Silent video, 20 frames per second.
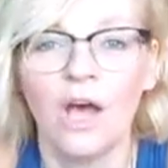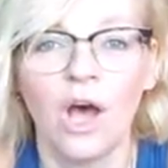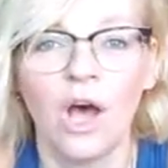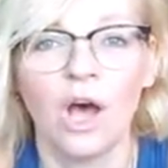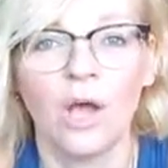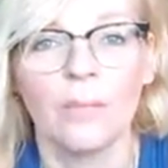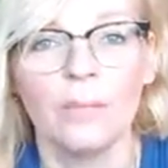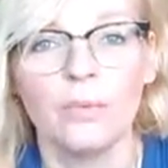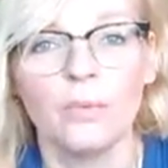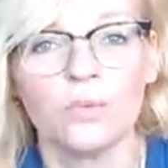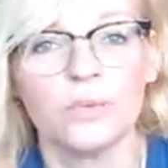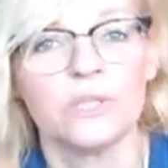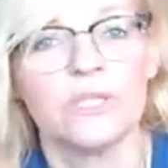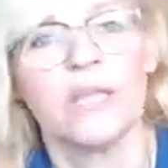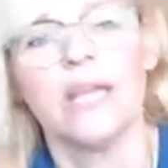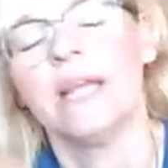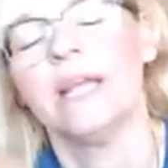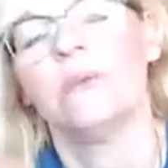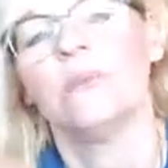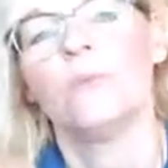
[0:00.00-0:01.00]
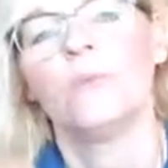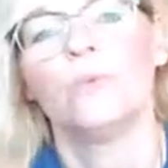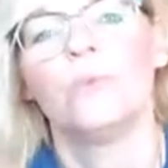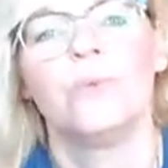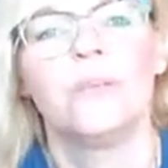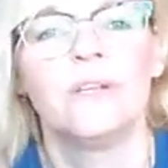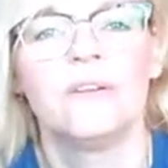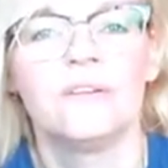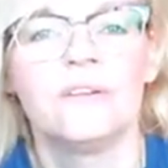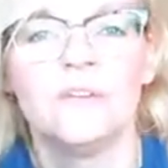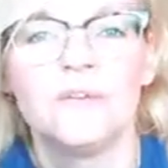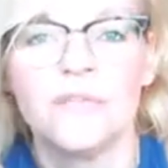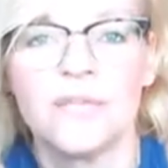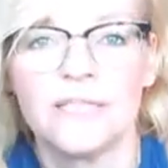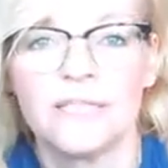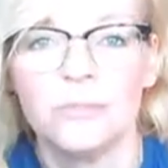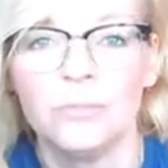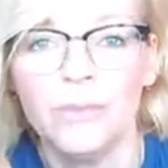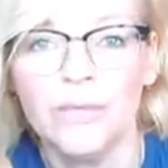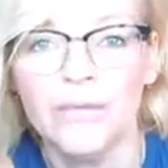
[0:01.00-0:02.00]
I bought it within a few
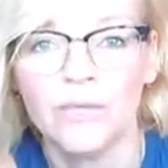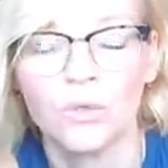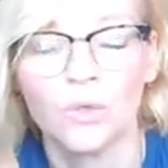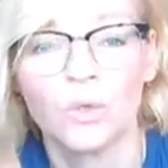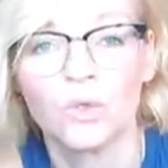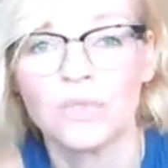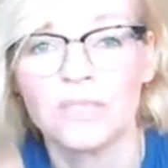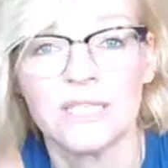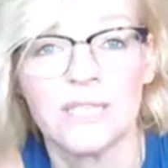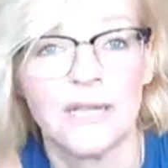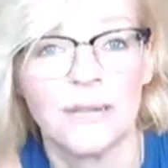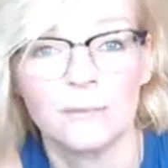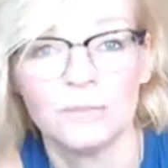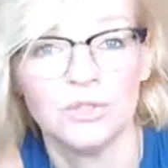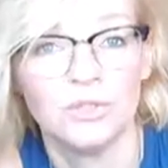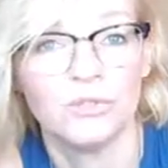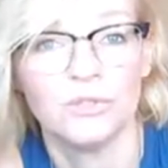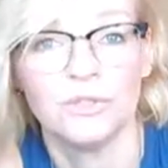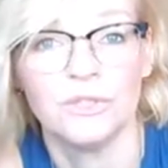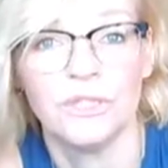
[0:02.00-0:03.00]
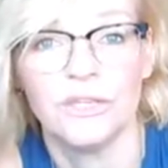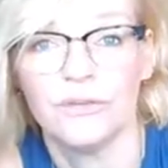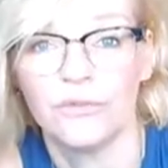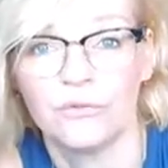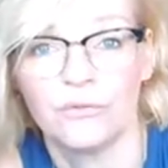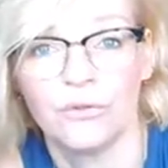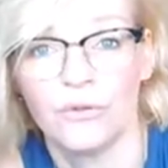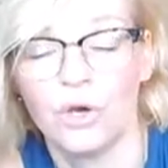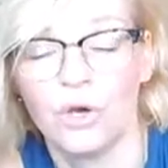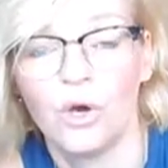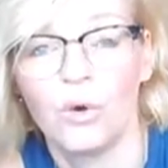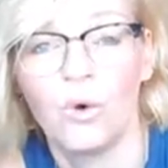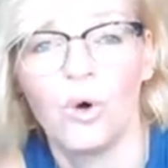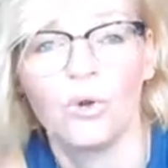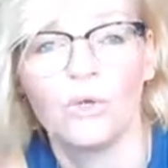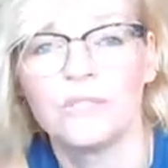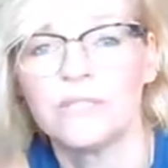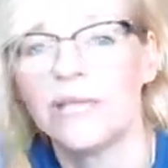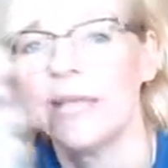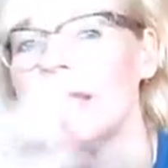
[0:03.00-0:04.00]
days of being on holiday and was using it through the whole
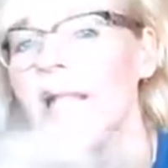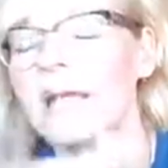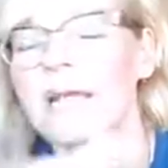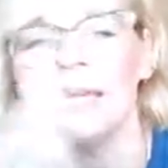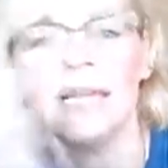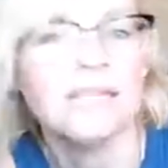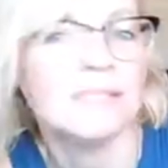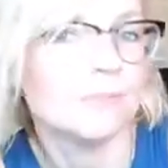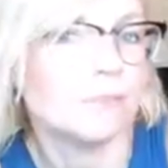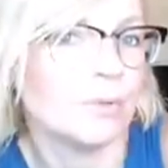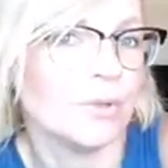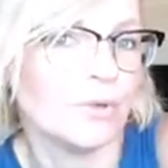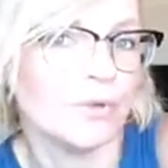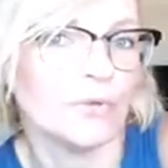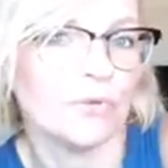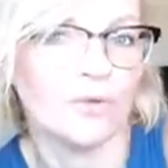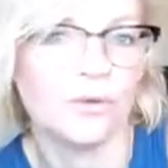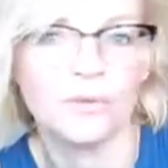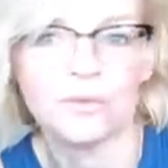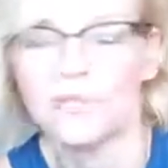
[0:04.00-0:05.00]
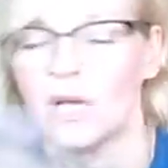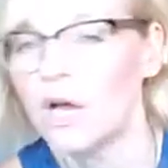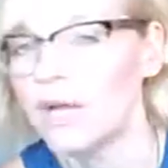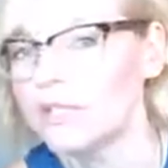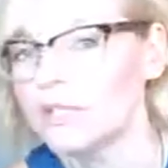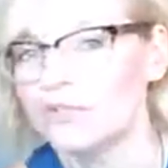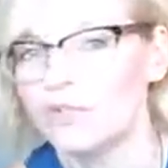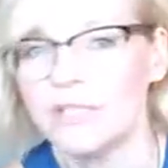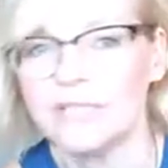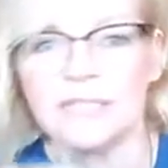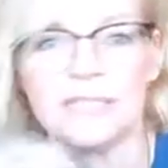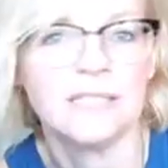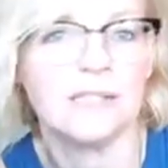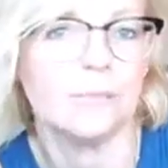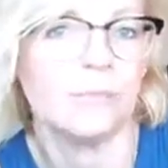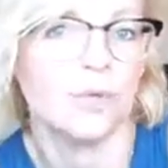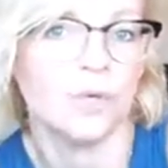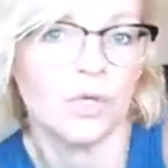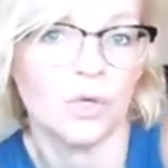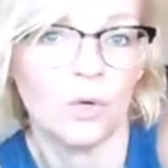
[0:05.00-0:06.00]
holiday. It's beautiful, it's hydrating,
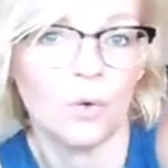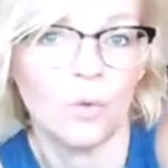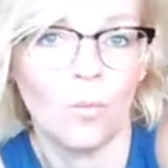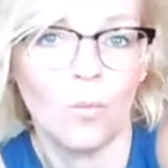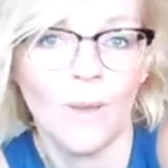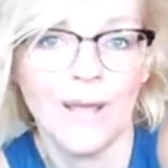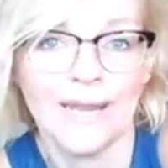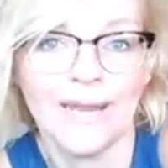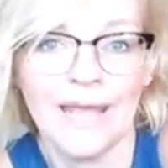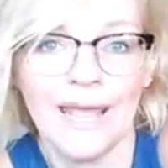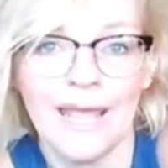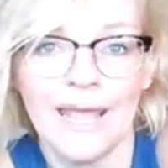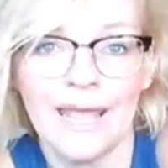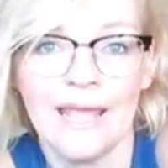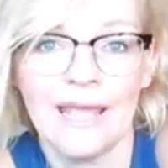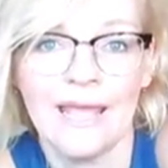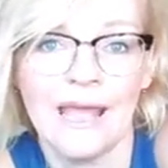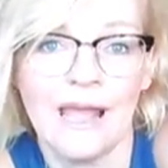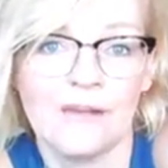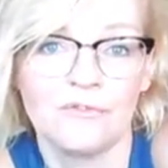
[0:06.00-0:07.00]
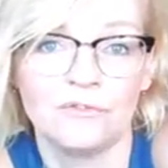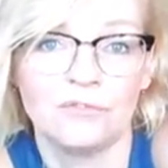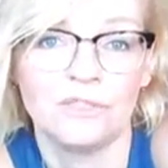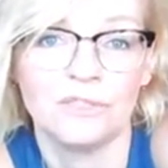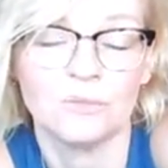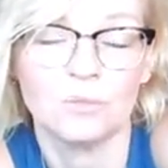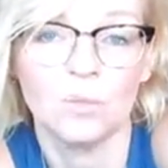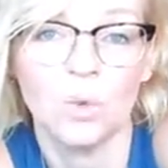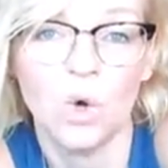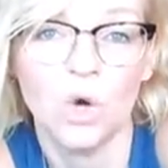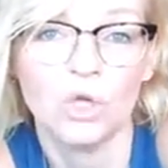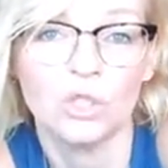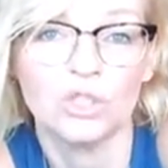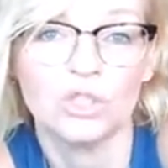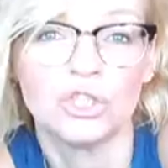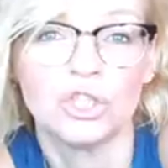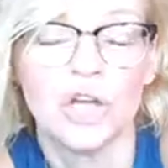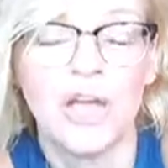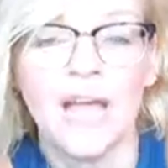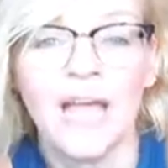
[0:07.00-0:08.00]
put it on wet hair after it's
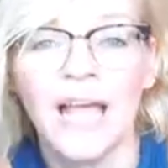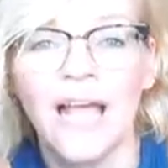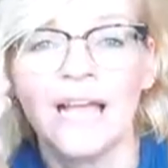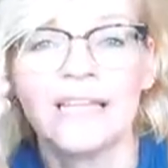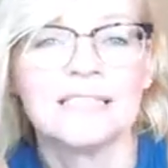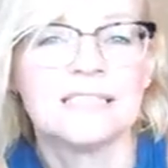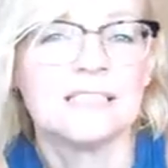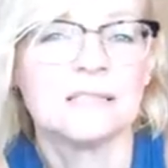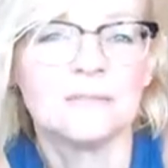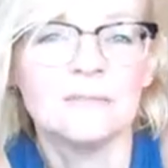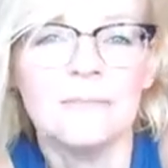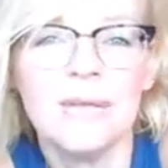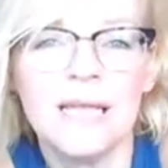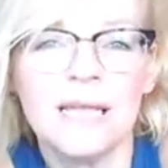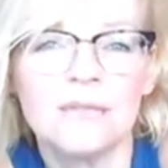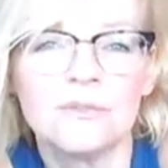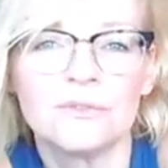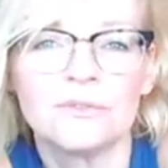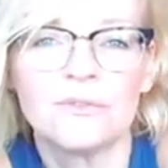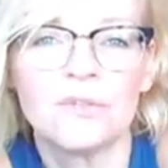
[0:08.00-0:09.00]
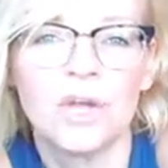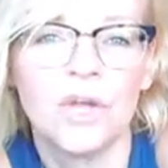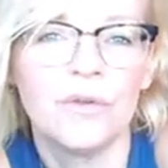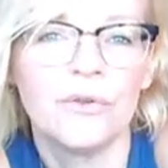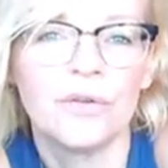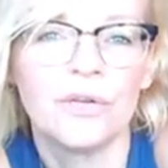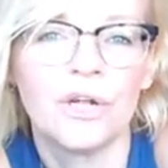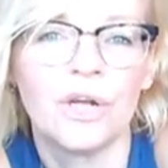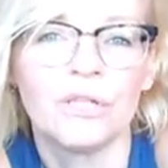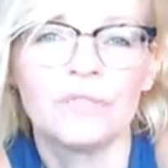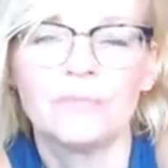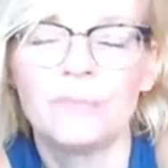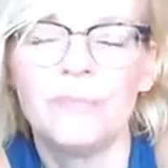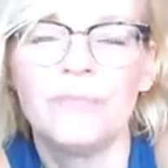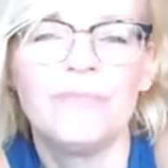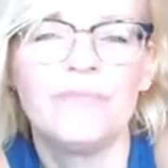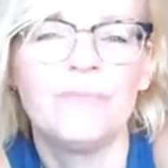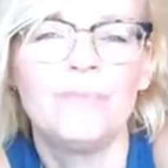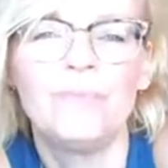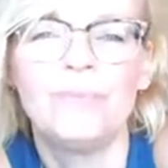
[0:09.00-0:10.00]
washed, smells of coconut,
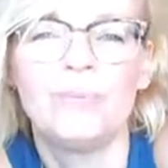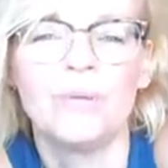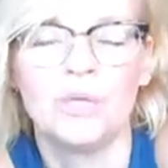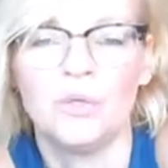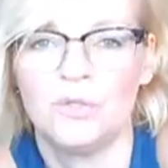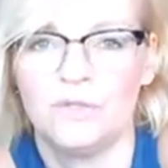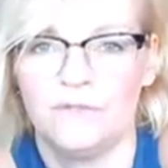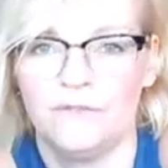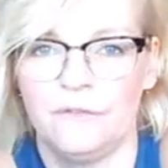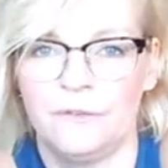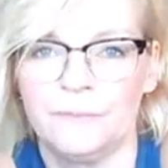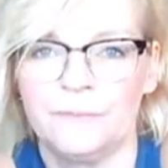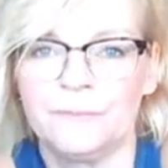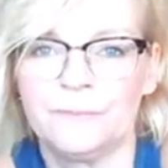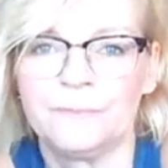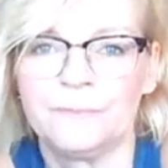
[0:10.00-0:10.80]
beautiful.